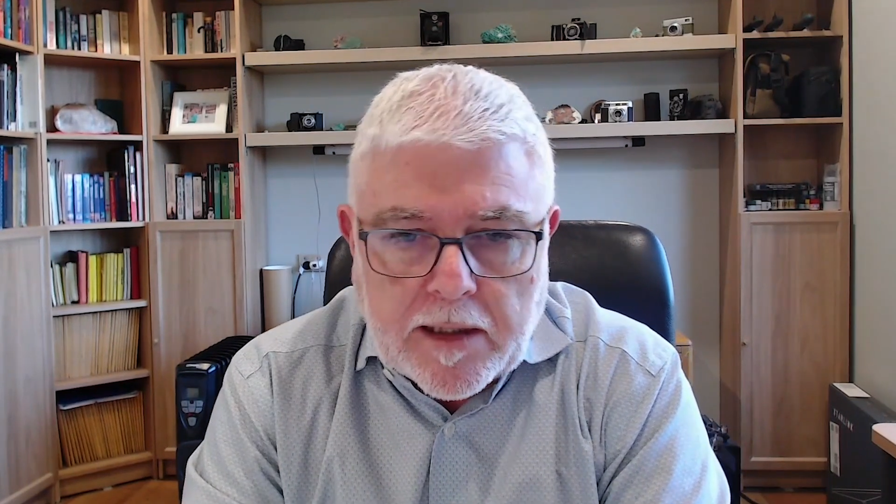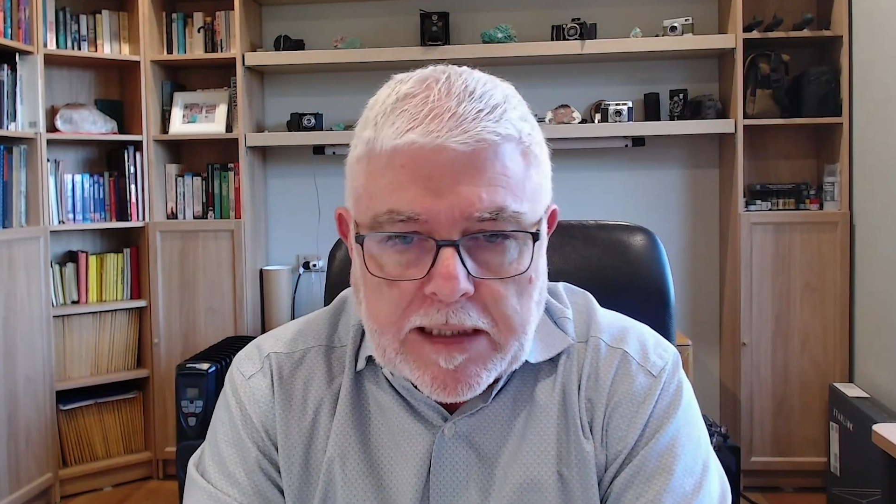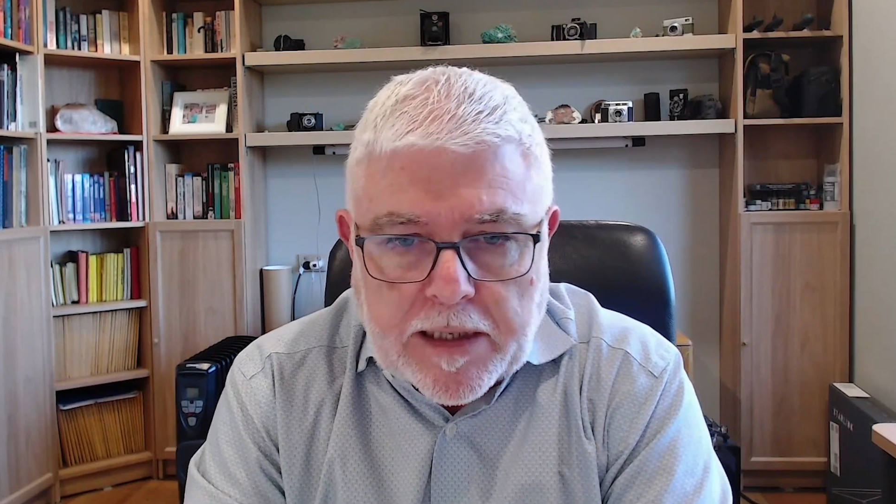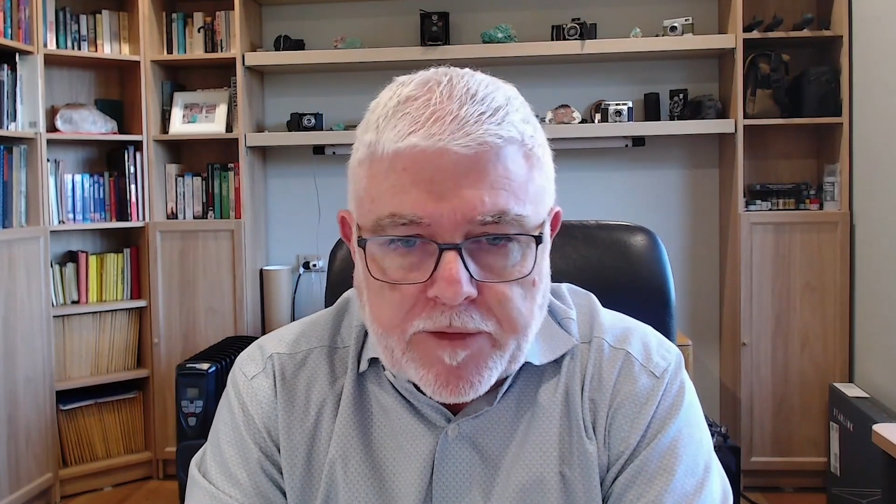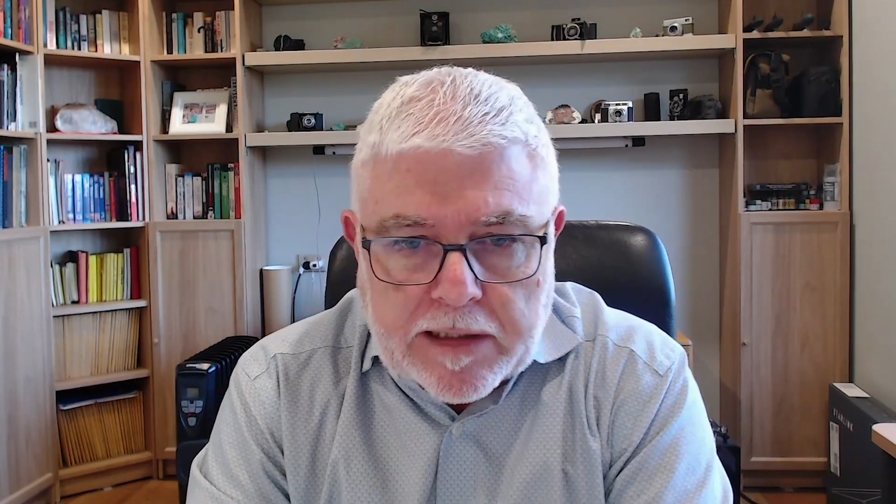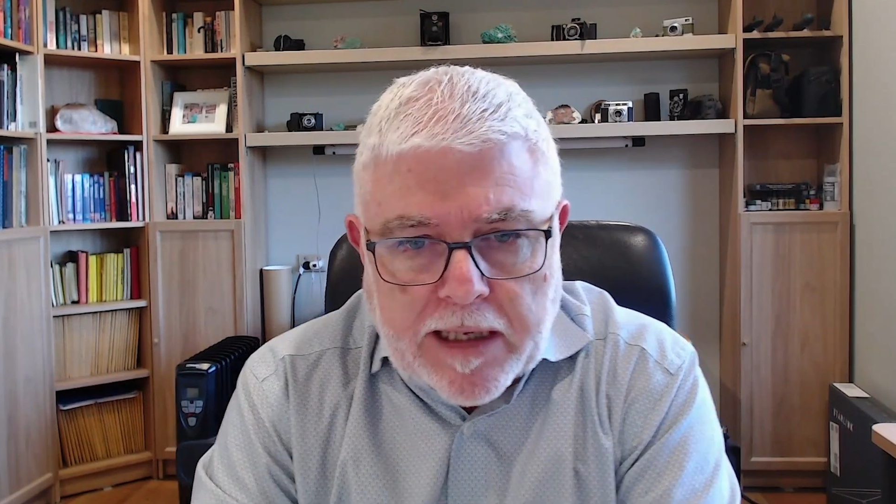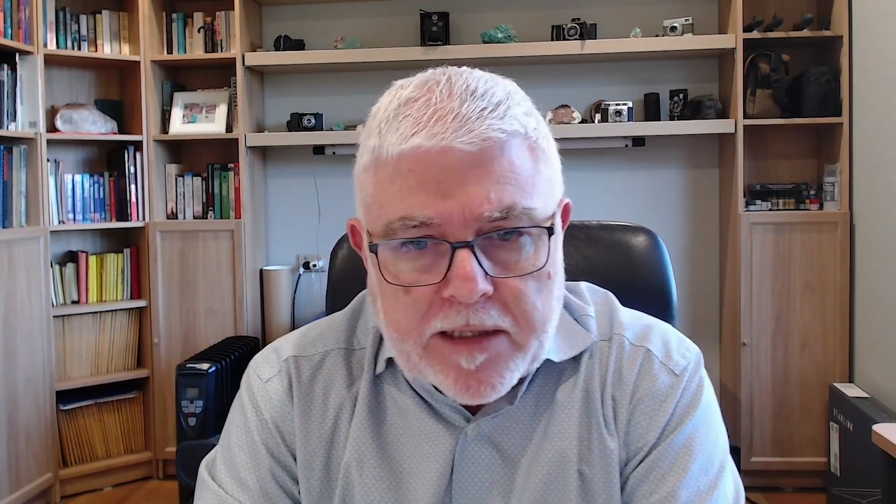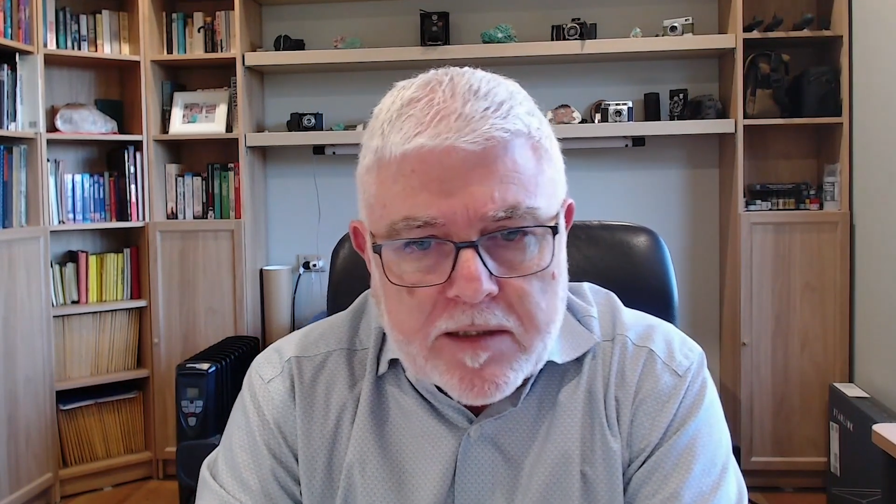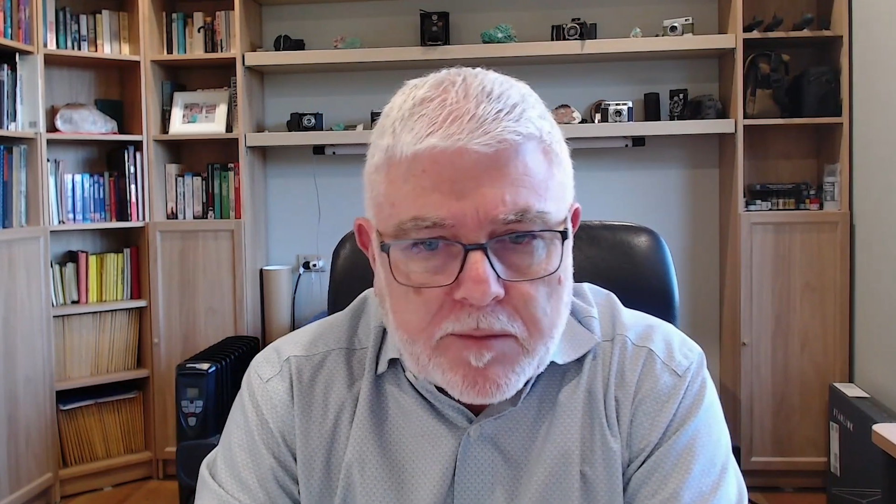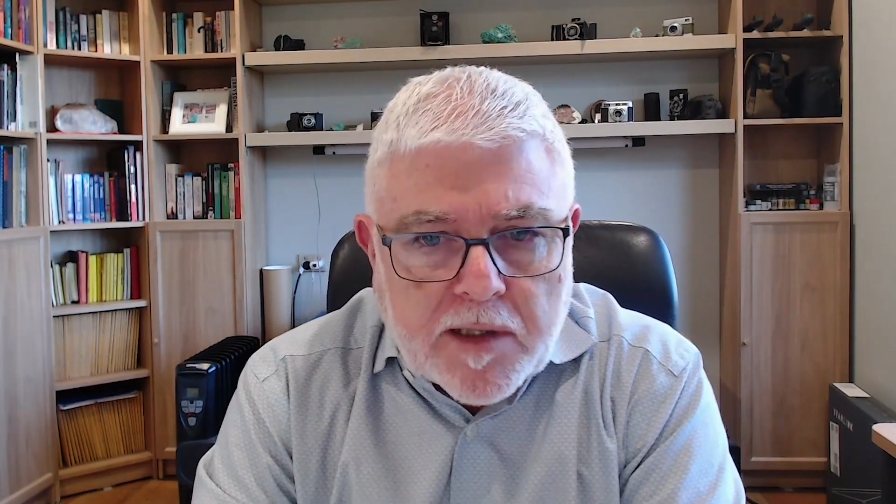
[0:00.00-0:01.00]
I think,
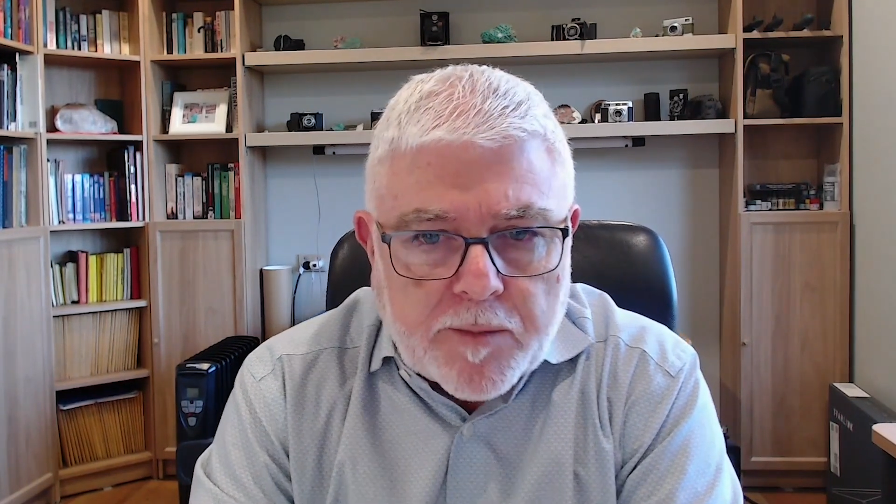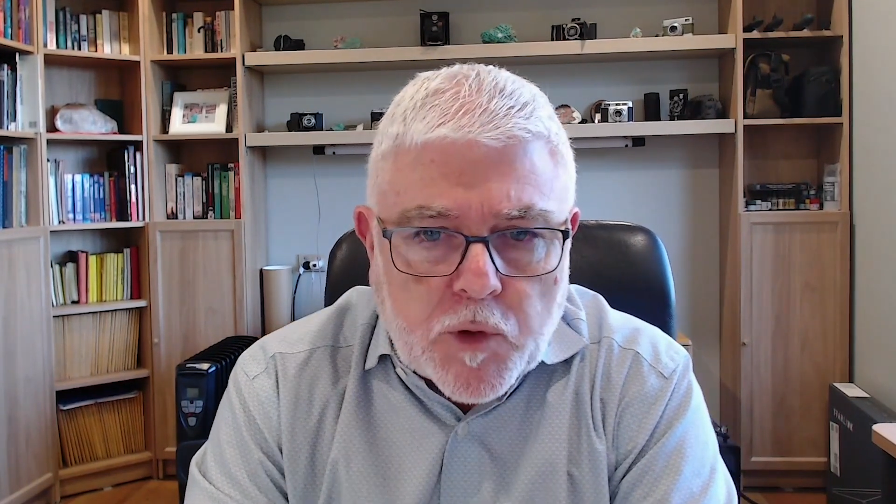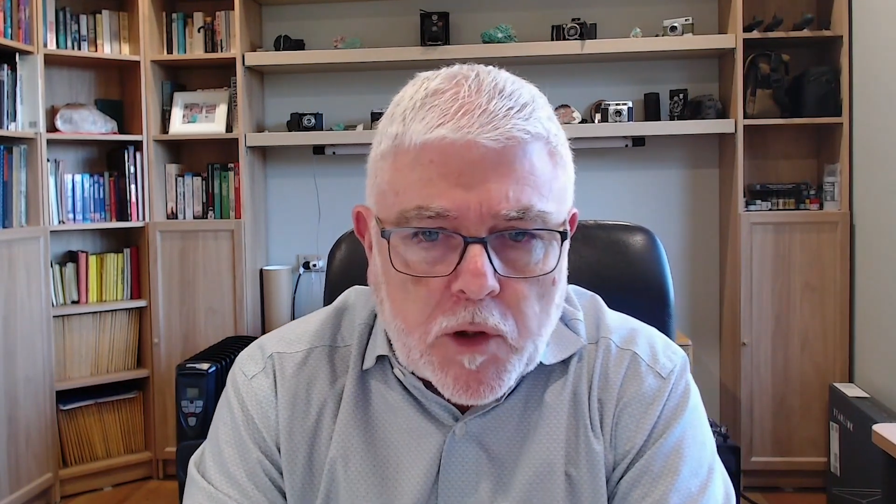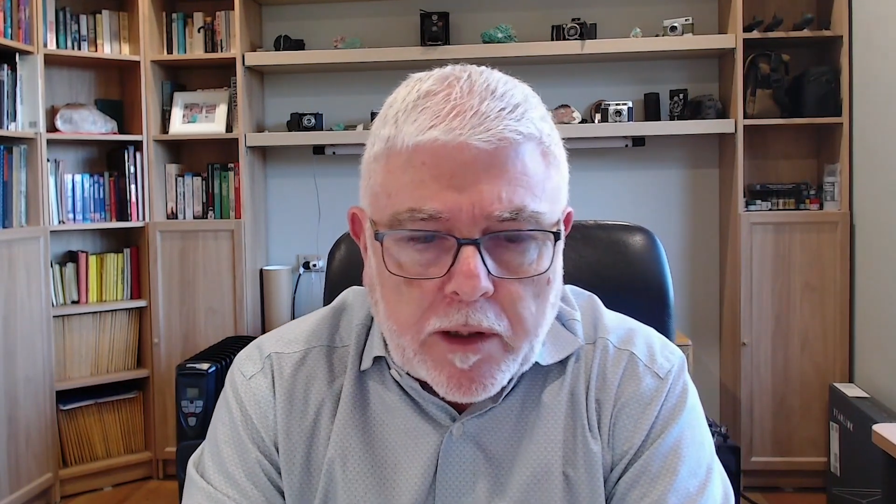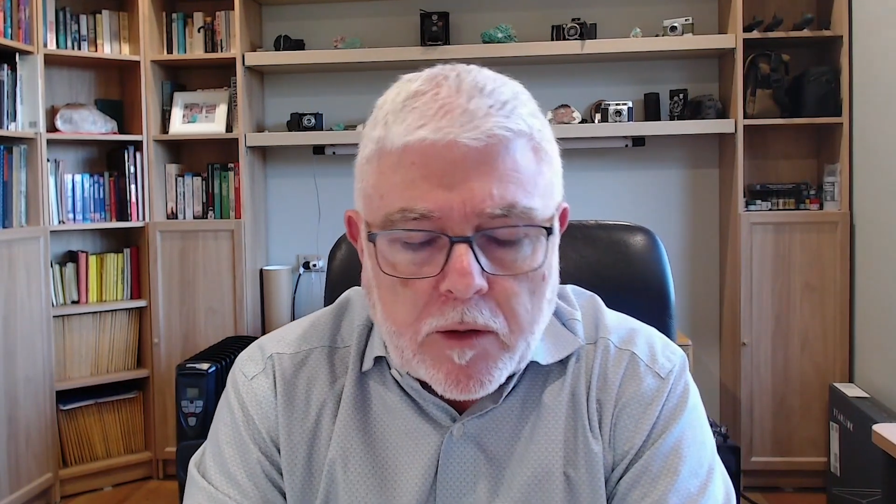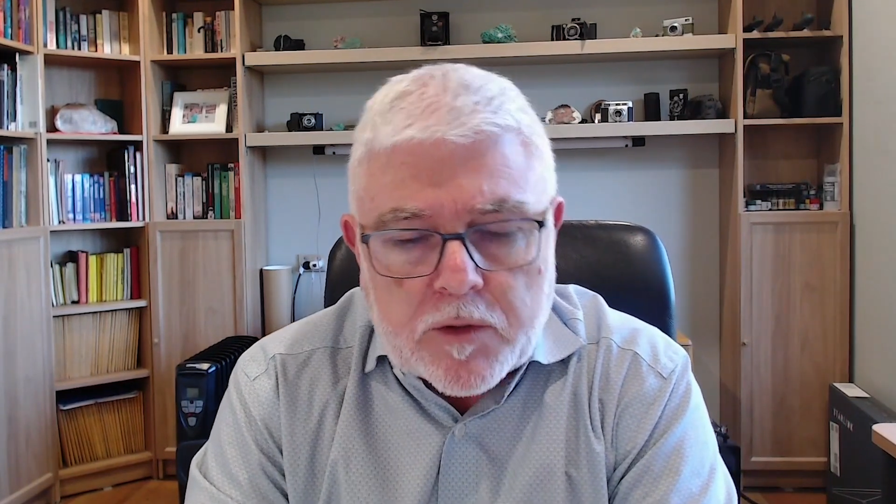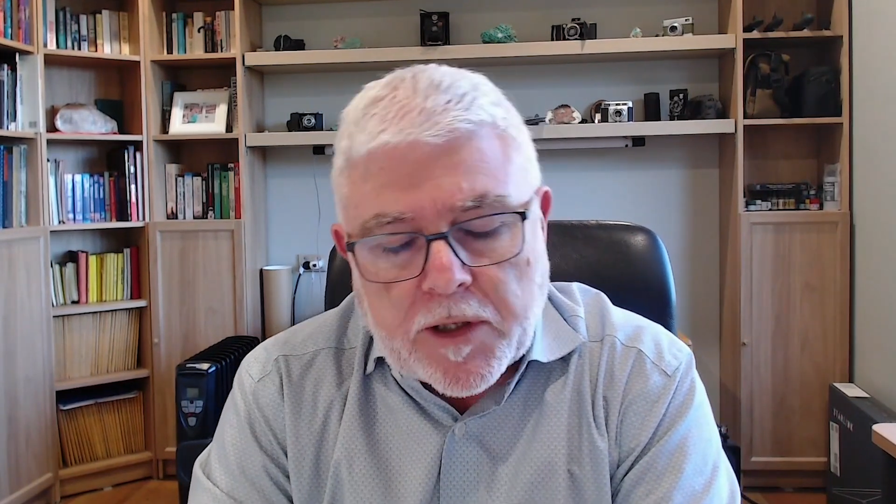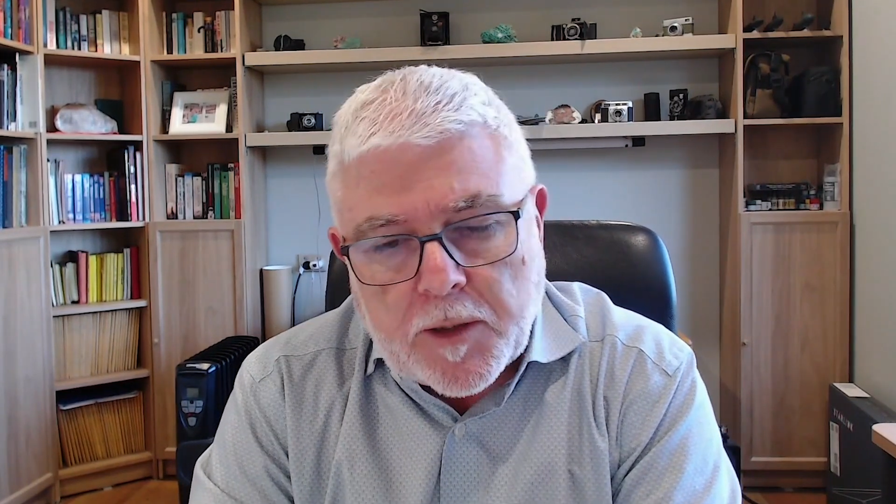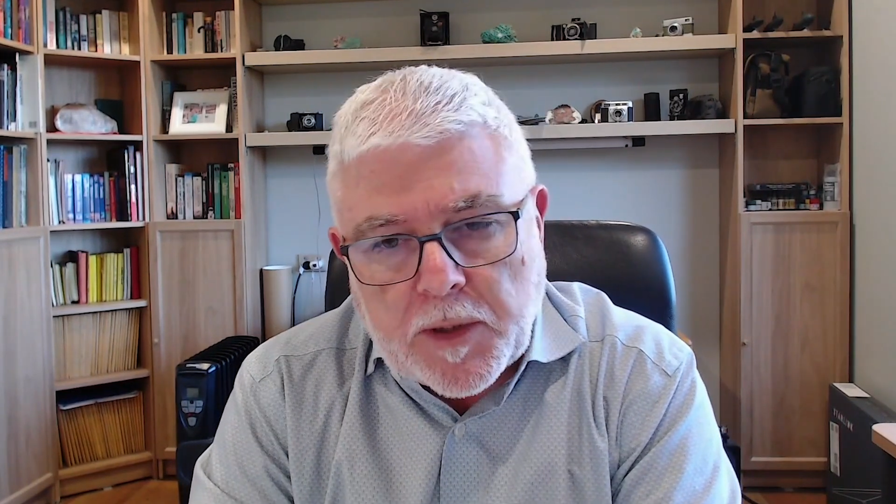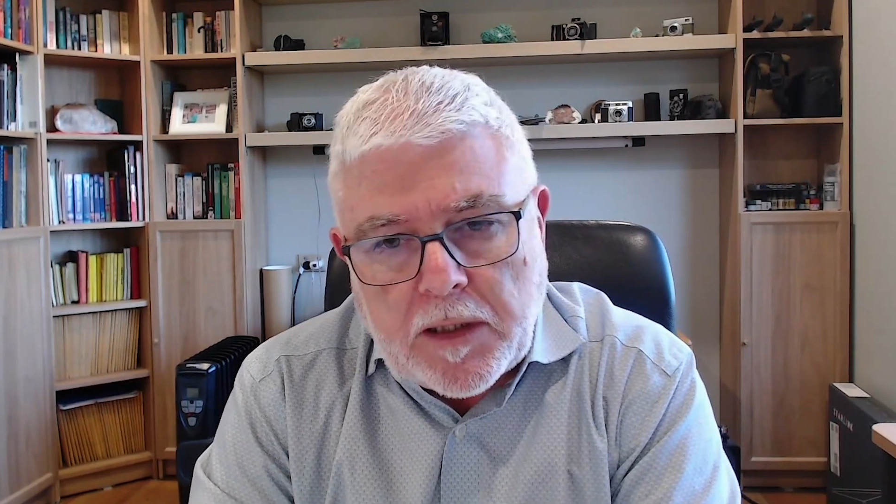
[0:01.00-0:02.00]
late September, early
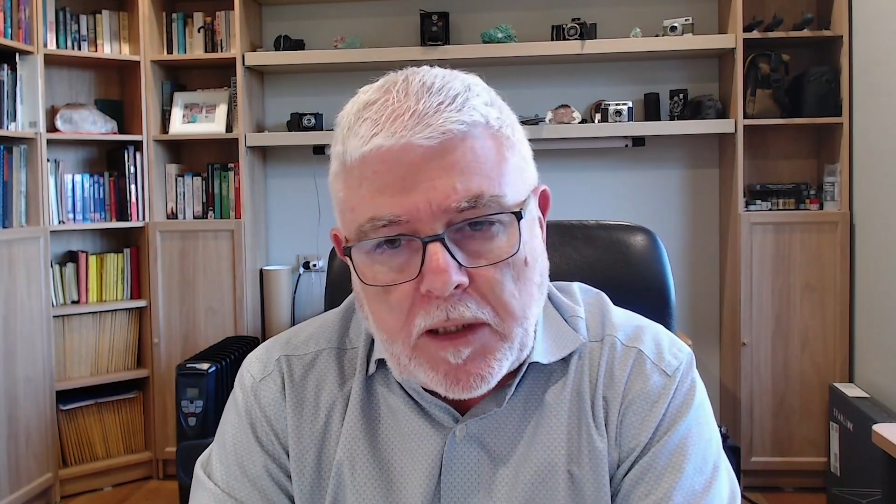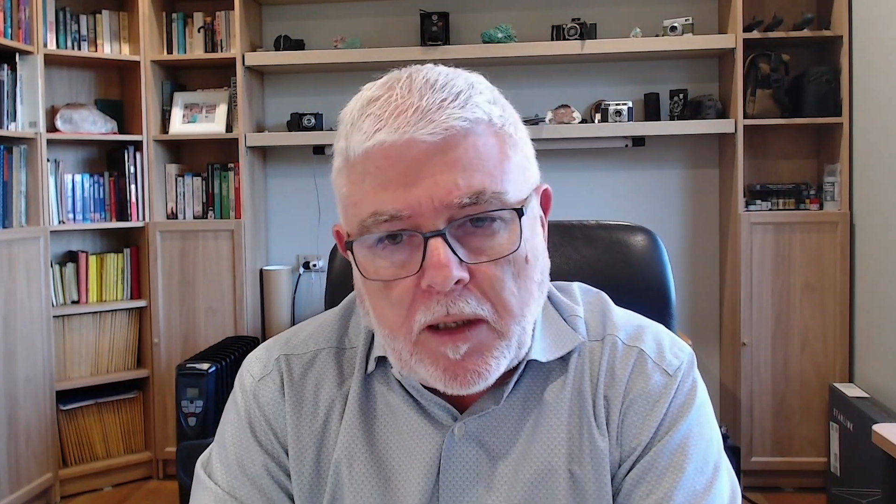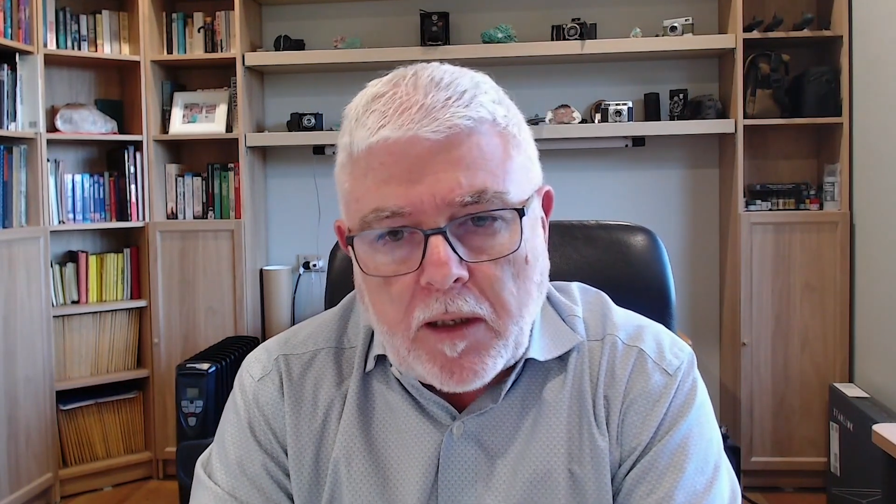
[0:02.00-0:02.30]
October.